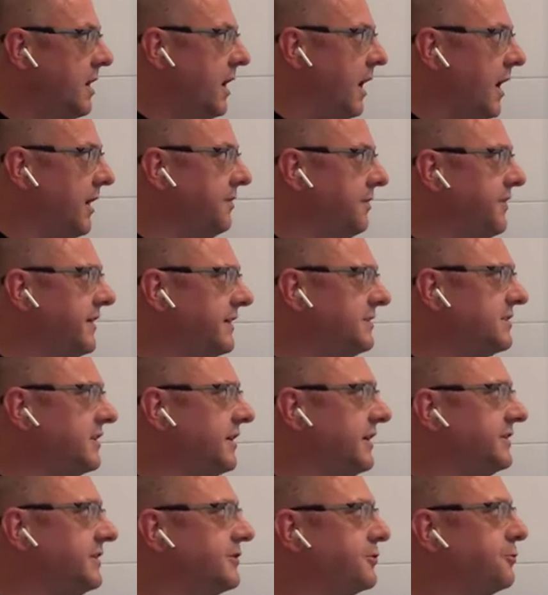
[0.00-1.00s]
And this
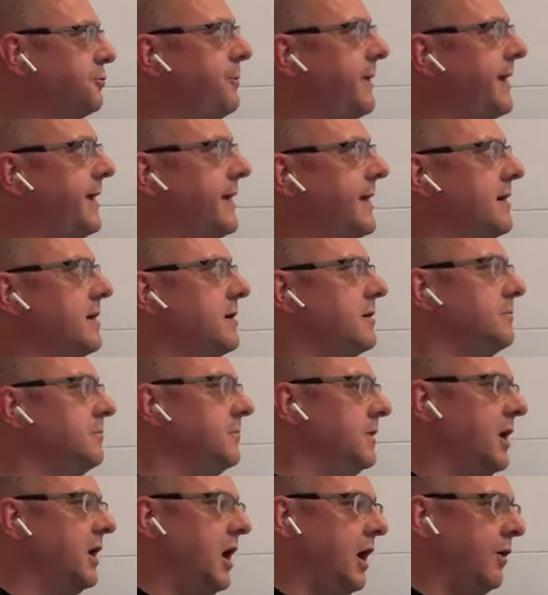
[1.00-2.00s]
is where I
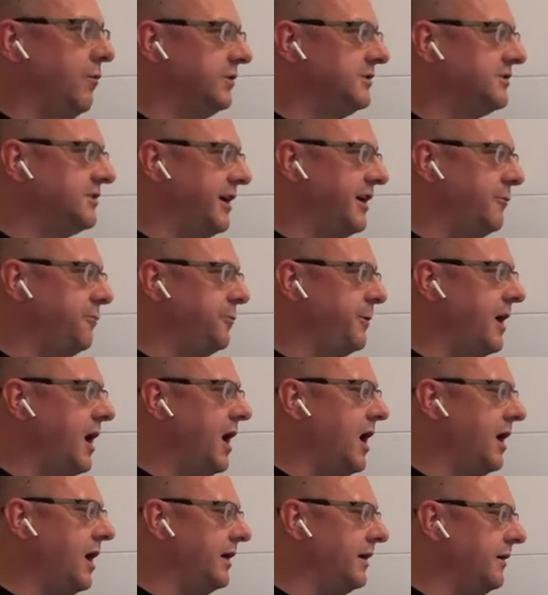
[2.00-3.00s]
would say we
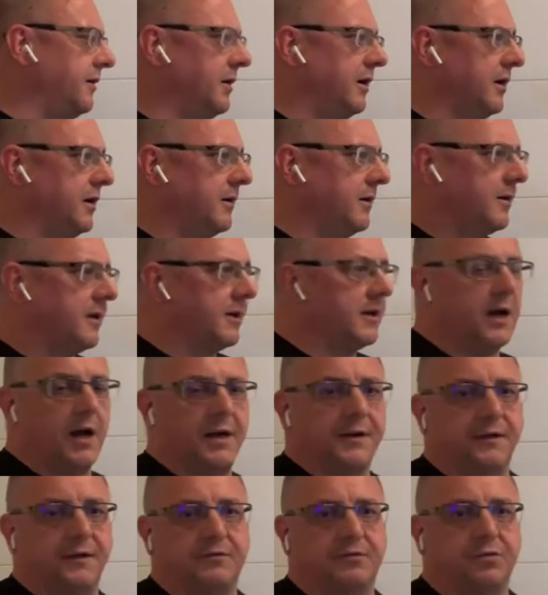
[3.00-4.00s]
are uh,
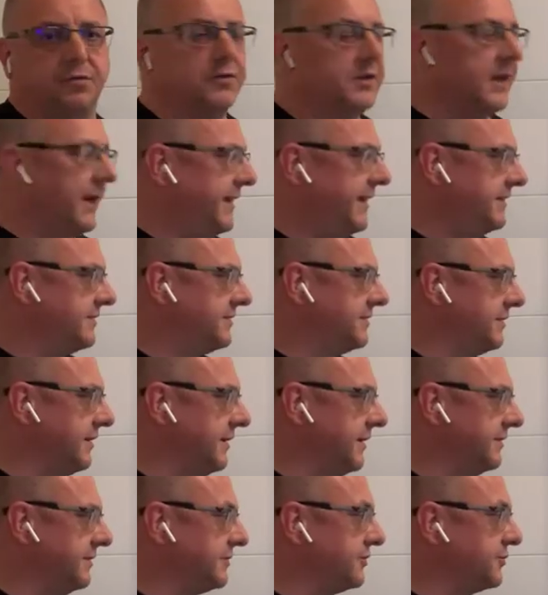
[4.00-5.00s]
regarding today's
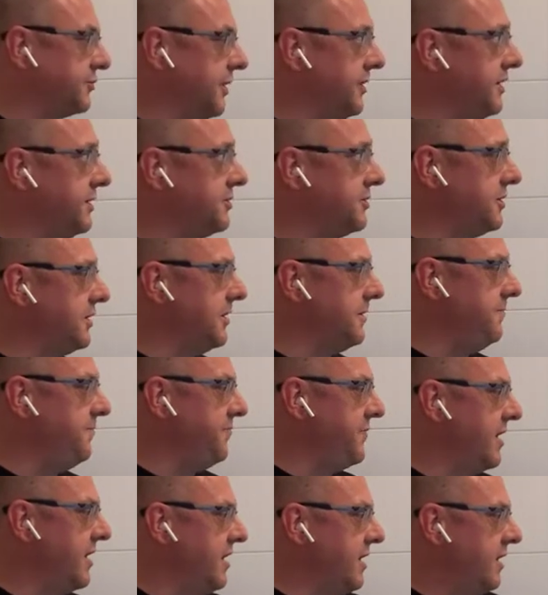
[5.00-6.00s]
uh, strategy
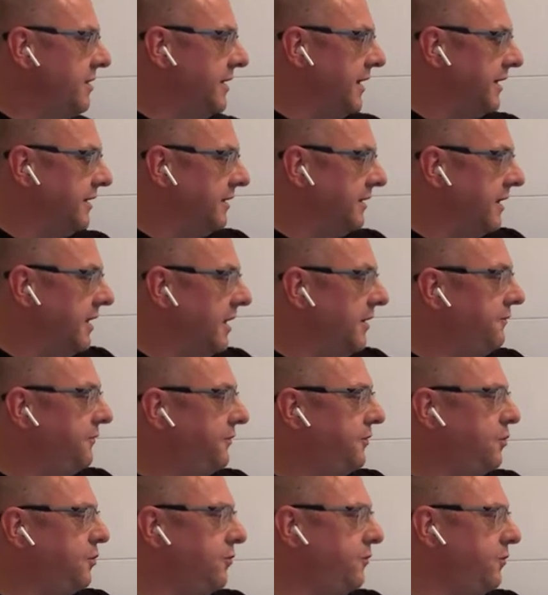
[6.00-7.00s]
that if
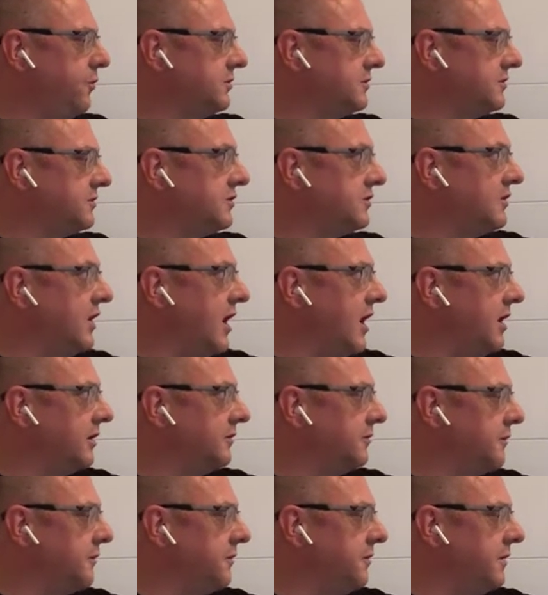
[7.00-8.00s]
you would start
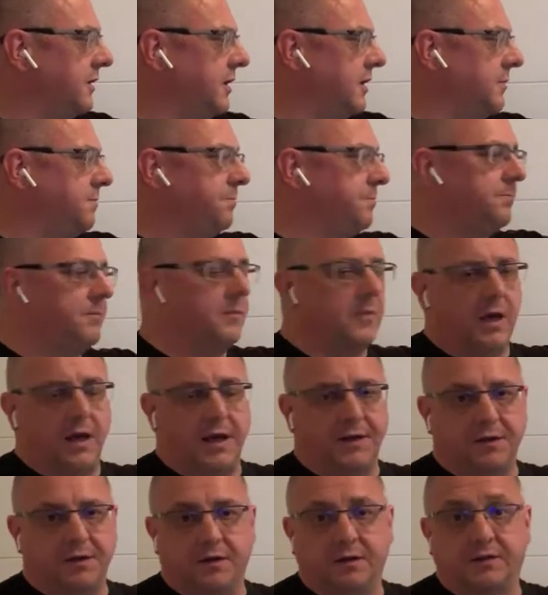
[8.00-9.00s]
with the
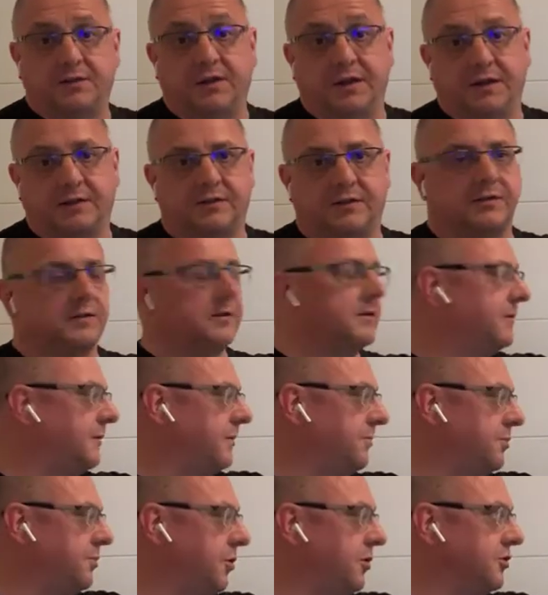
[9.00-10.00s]
analytics
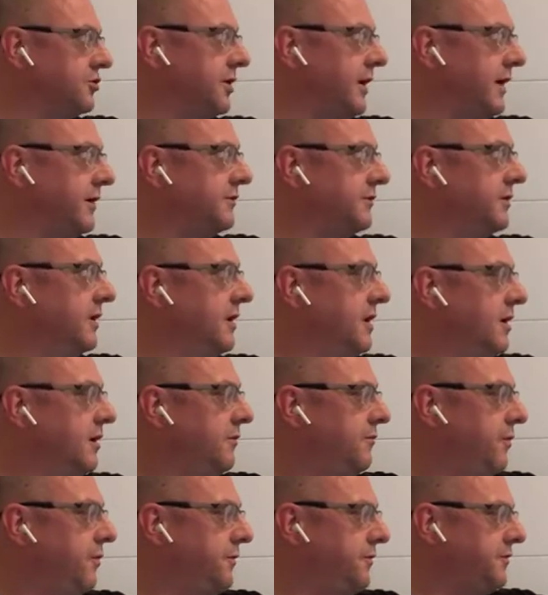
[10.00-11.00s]
project
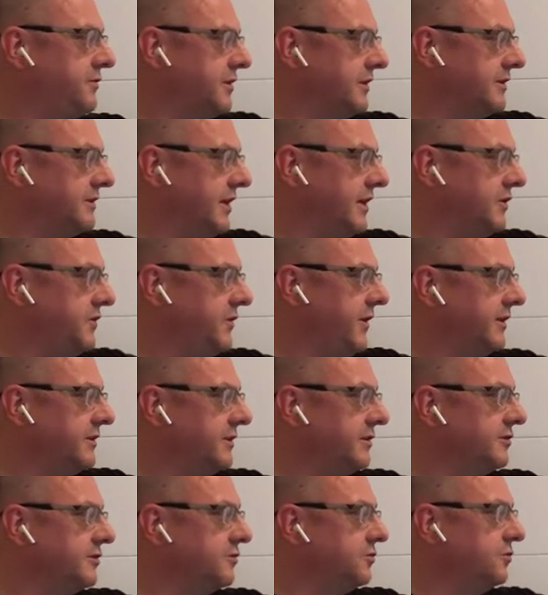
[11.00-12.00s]
with
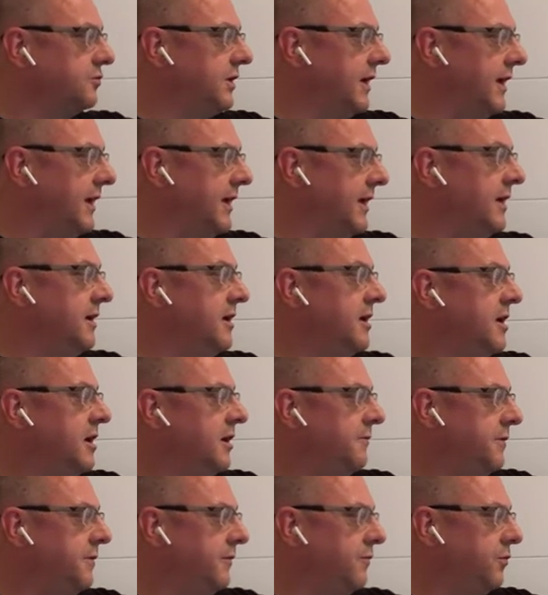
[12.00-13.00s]
SuccessFactors today,
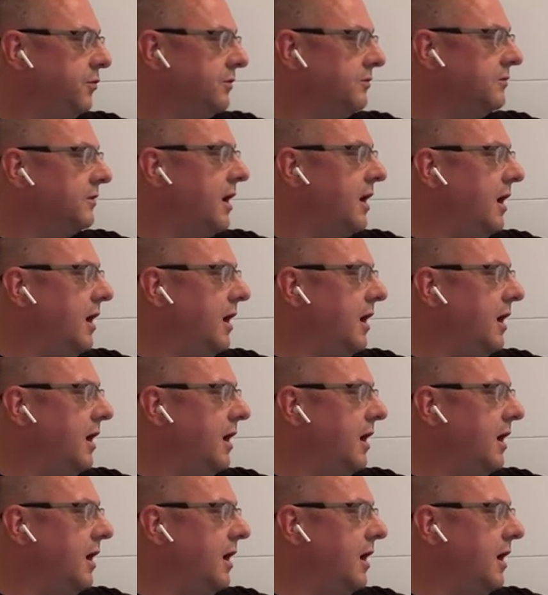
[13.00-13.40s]
we would